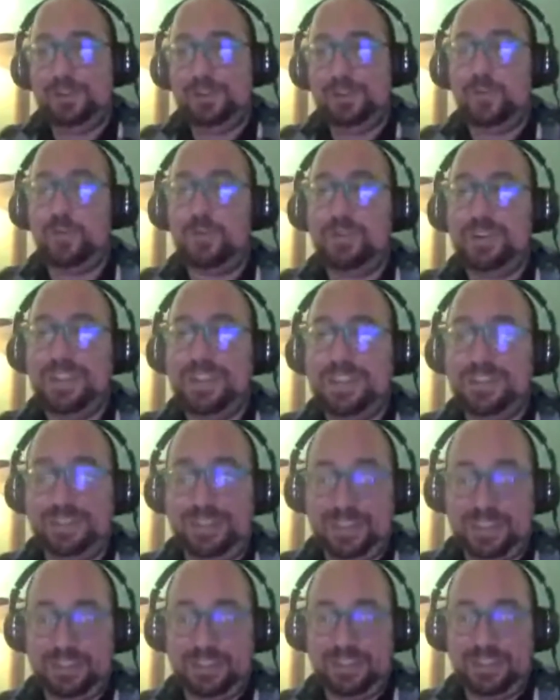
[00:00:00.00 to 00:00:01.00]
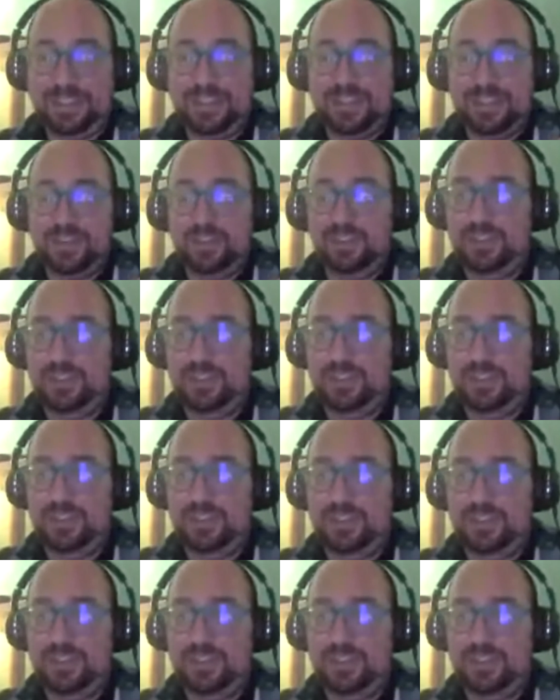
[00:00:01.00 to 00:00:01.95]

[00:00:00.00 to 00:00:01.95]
Courtney like just like